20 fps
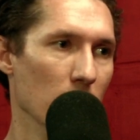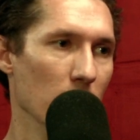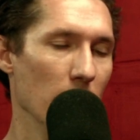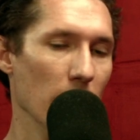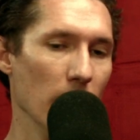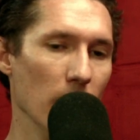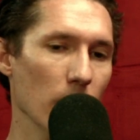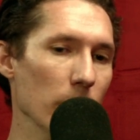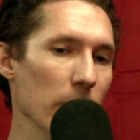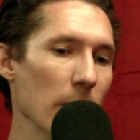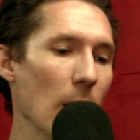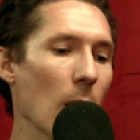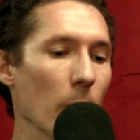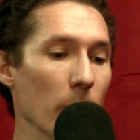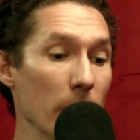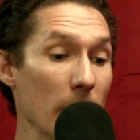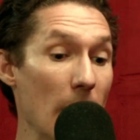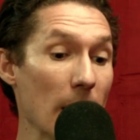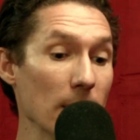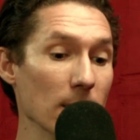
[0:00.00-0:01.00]
and re- are
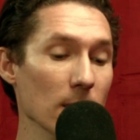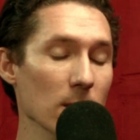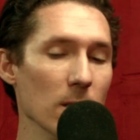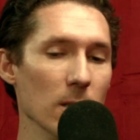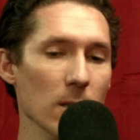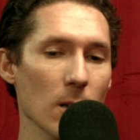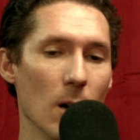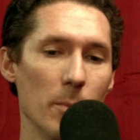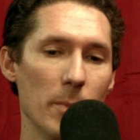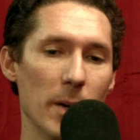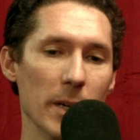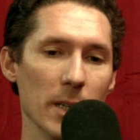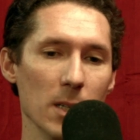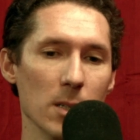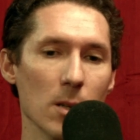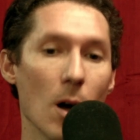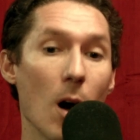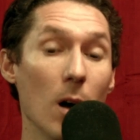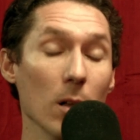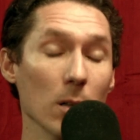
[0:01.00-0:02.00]
reacting to the almighty
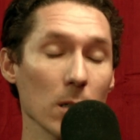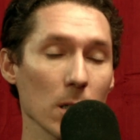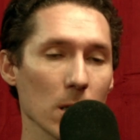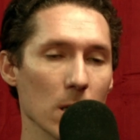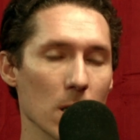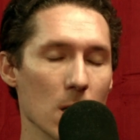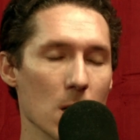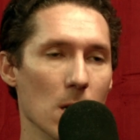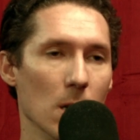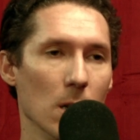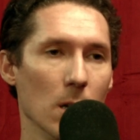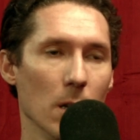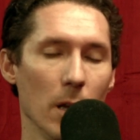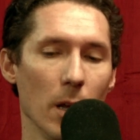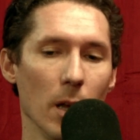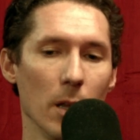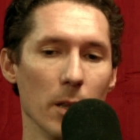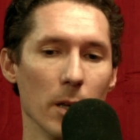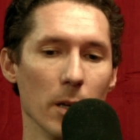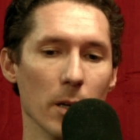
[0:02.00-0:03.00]
dollar.
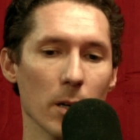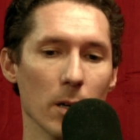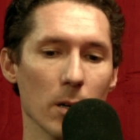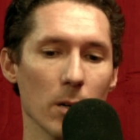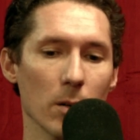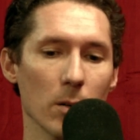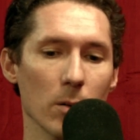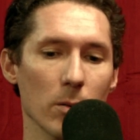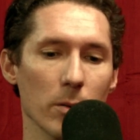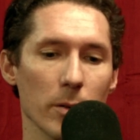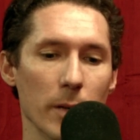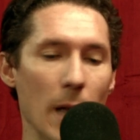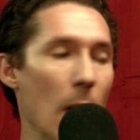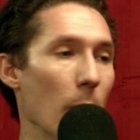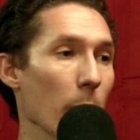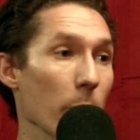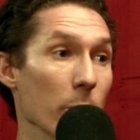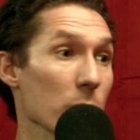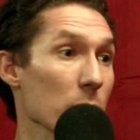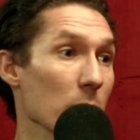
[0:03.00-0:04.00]
And they go, now
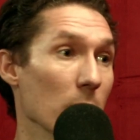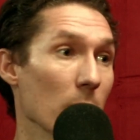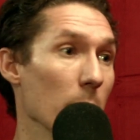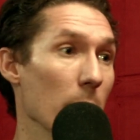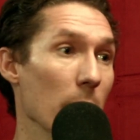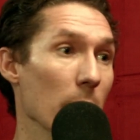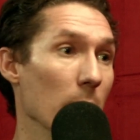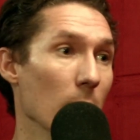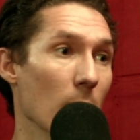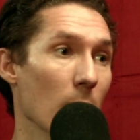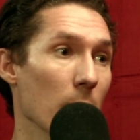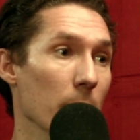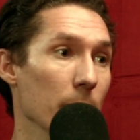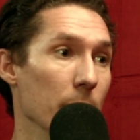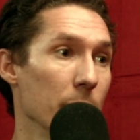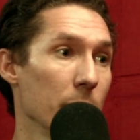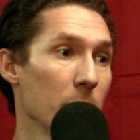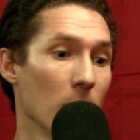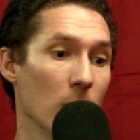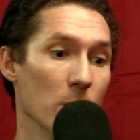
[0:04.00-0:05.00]
we're just going to make that
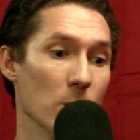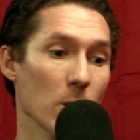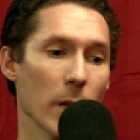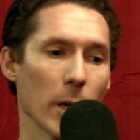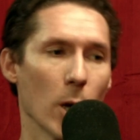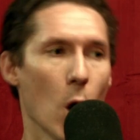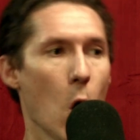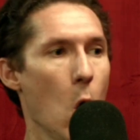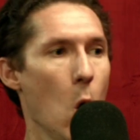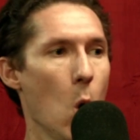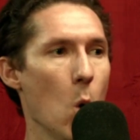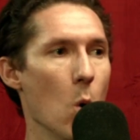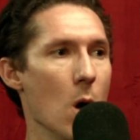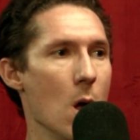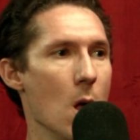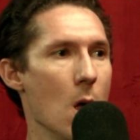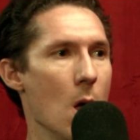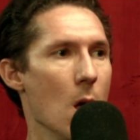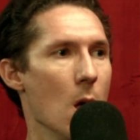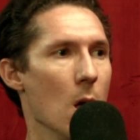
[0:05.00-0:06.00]
because they're like, oh,
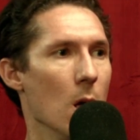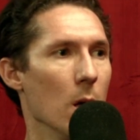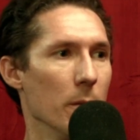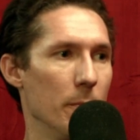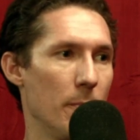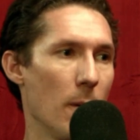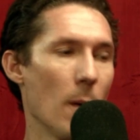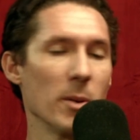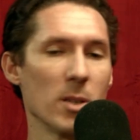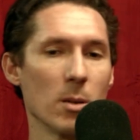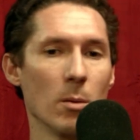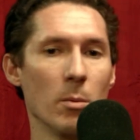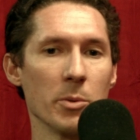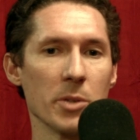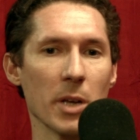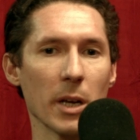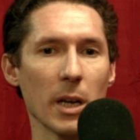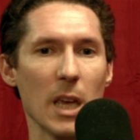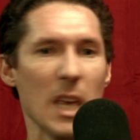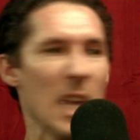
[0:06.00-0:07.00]
probably someone
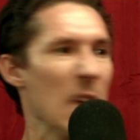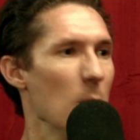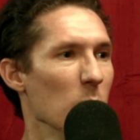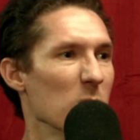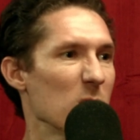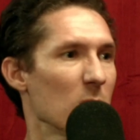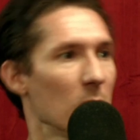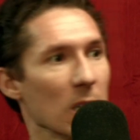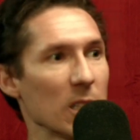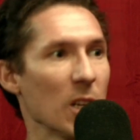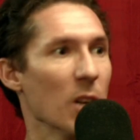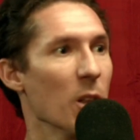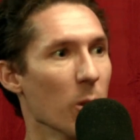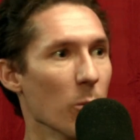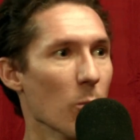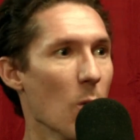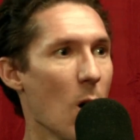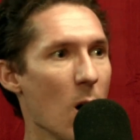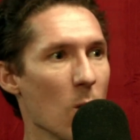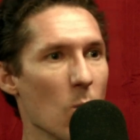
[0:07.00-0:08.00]
was like, it was clicked into the
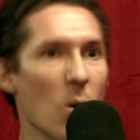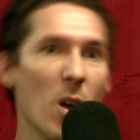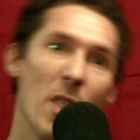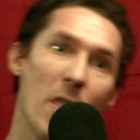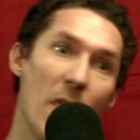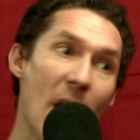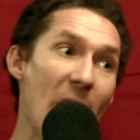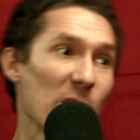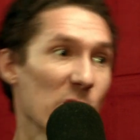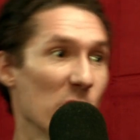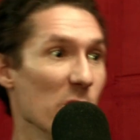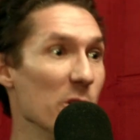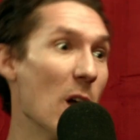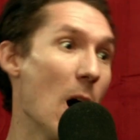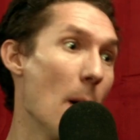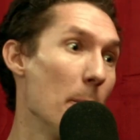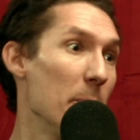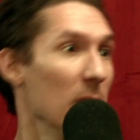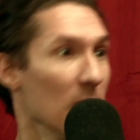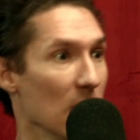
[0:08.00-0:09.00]
wrong one. That should
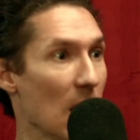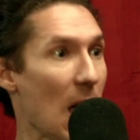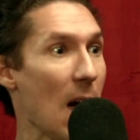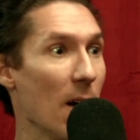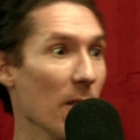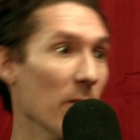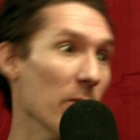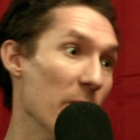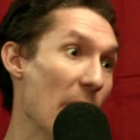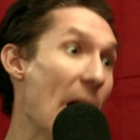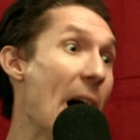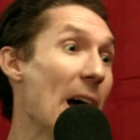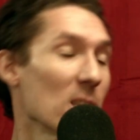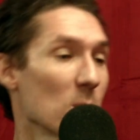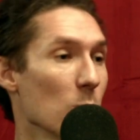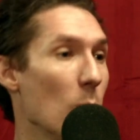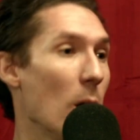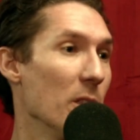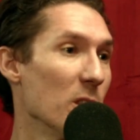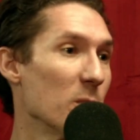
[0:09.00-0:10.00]
not be allowed. Yeah.
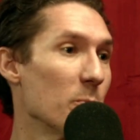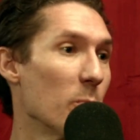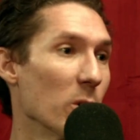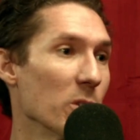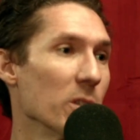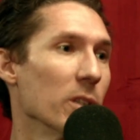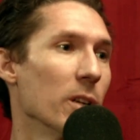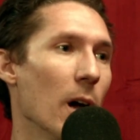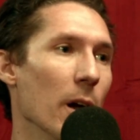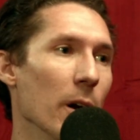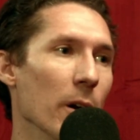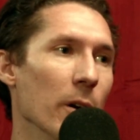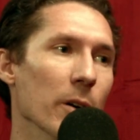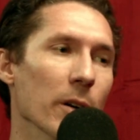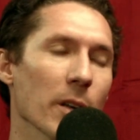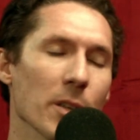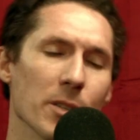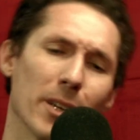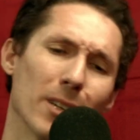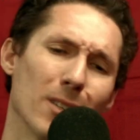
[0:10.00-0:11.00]
That's why this person got hurt.
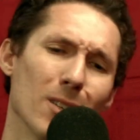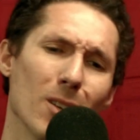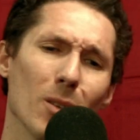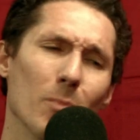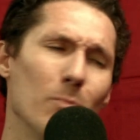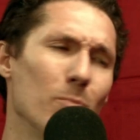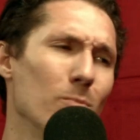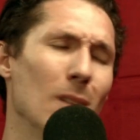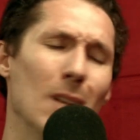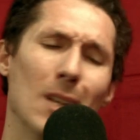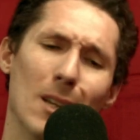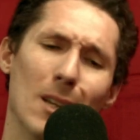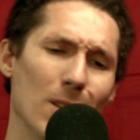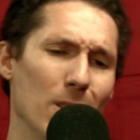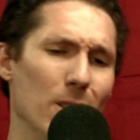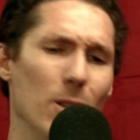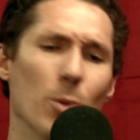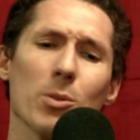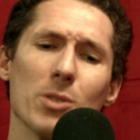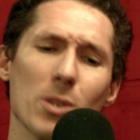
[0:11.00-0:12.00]
And it's like, "Nope,
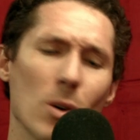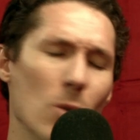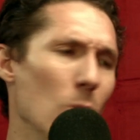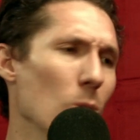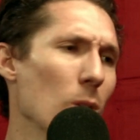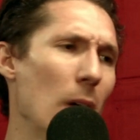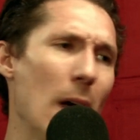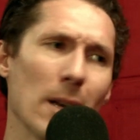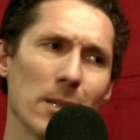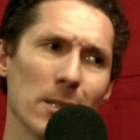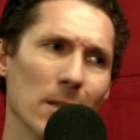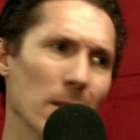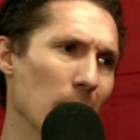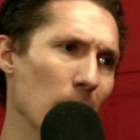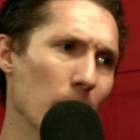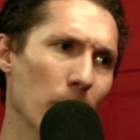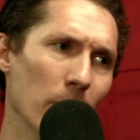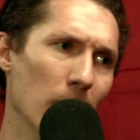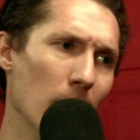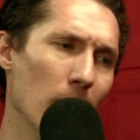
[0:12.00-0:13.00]
there was a whole accident
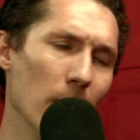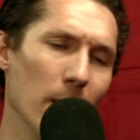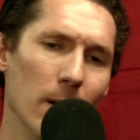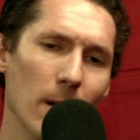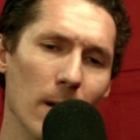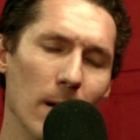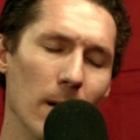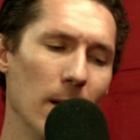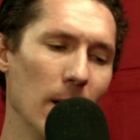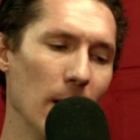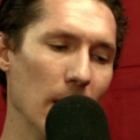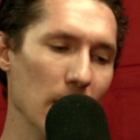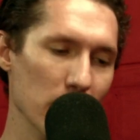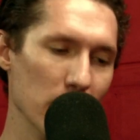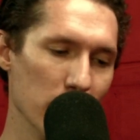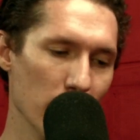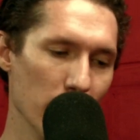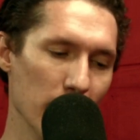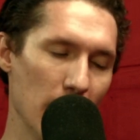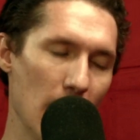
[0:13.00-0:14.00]
that went yeah. on. And
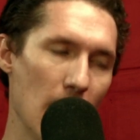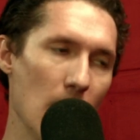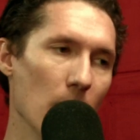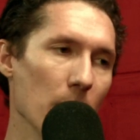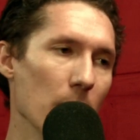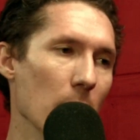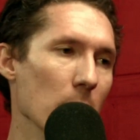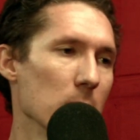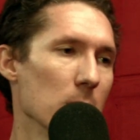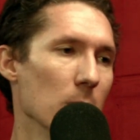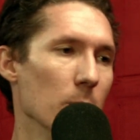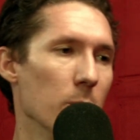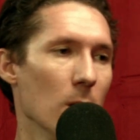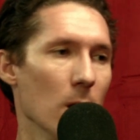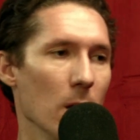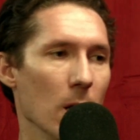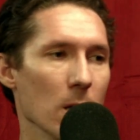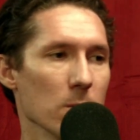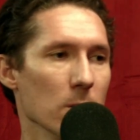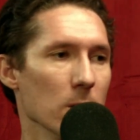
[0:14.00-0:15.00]
so now that's the pro-
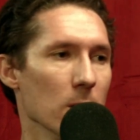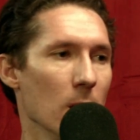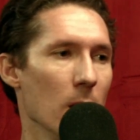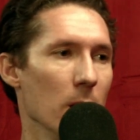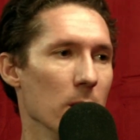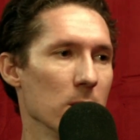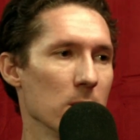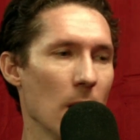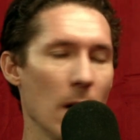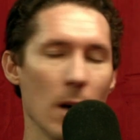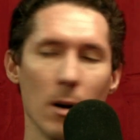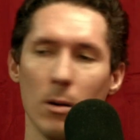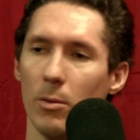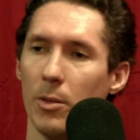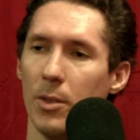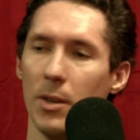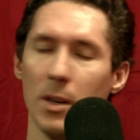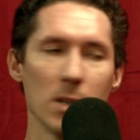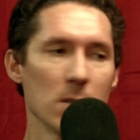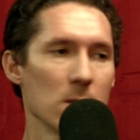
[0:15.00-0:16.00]
that's what it's how
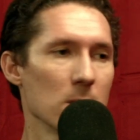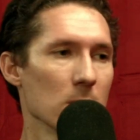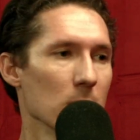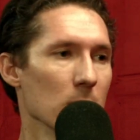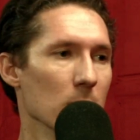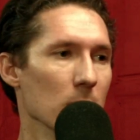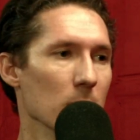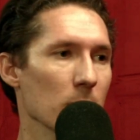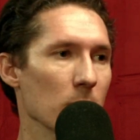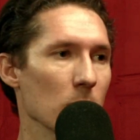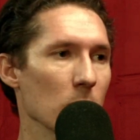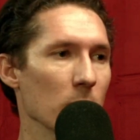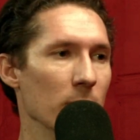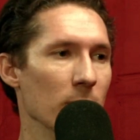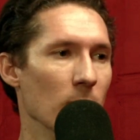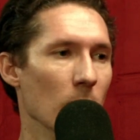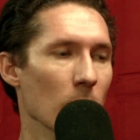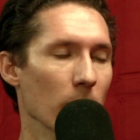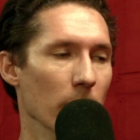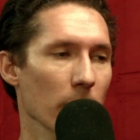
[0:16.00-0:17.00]
things move
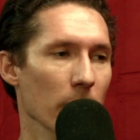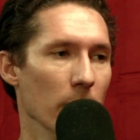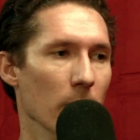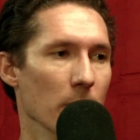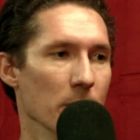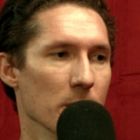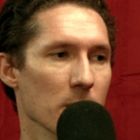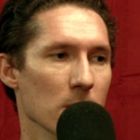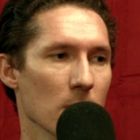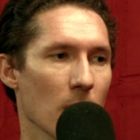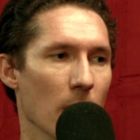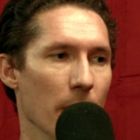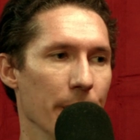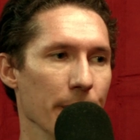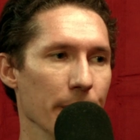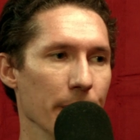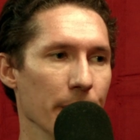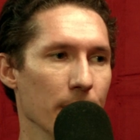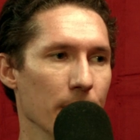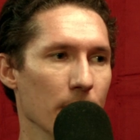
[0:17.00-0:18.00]
forward in our society.
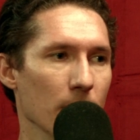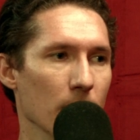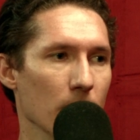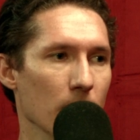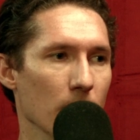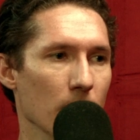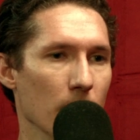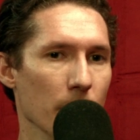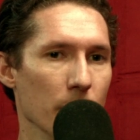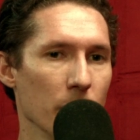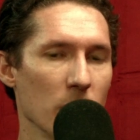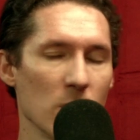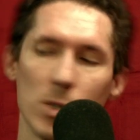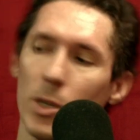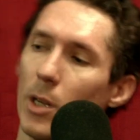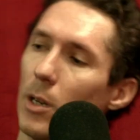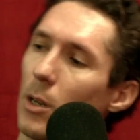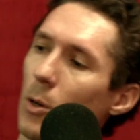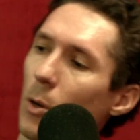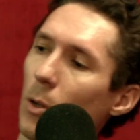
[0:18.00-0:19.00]
Right, yeah, makes sense.
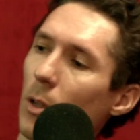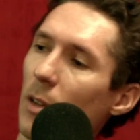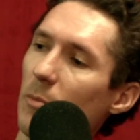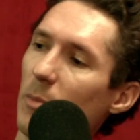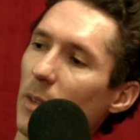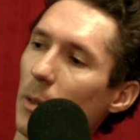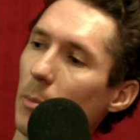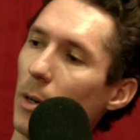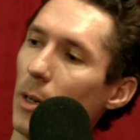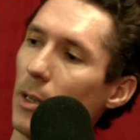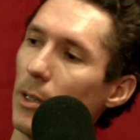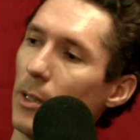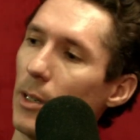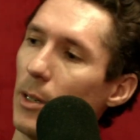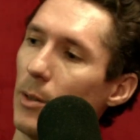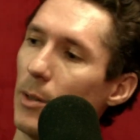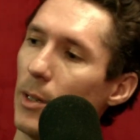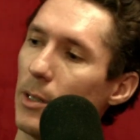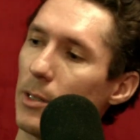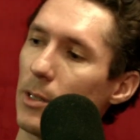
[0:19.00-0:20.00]
Cynical of me, but you
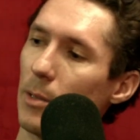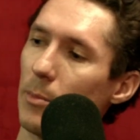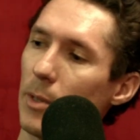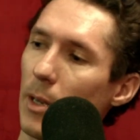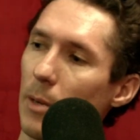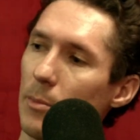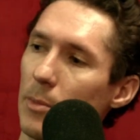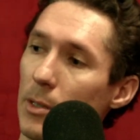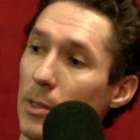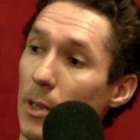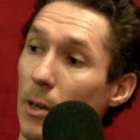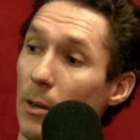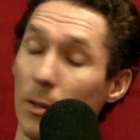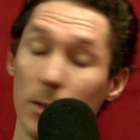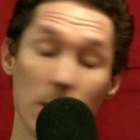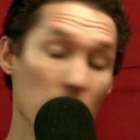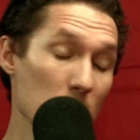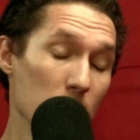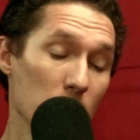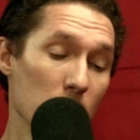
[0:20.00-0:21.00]
know what? Sometimes that's how
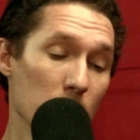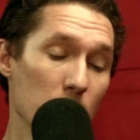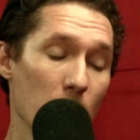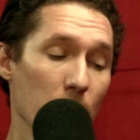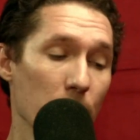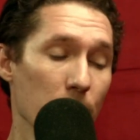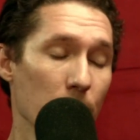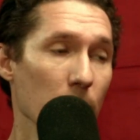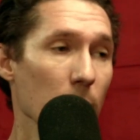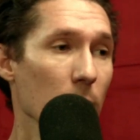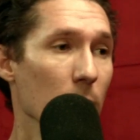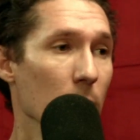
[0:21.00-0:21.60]
that's just my theory.